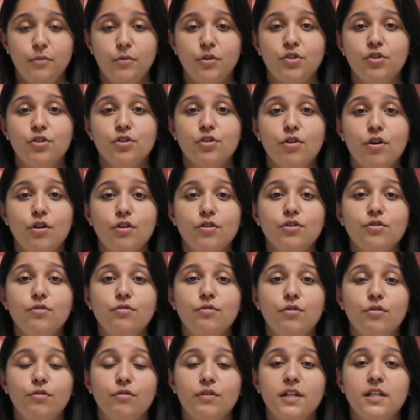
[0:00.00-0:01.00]
which is also
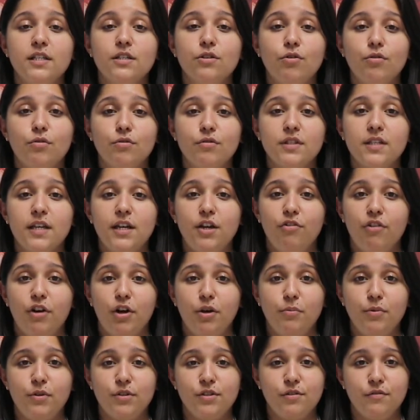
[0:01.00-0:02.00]
known as oocyte
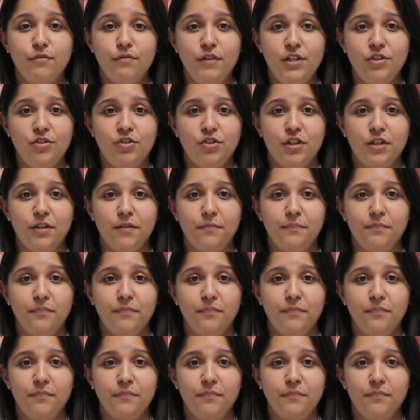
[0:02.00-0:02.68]
cryopreservation.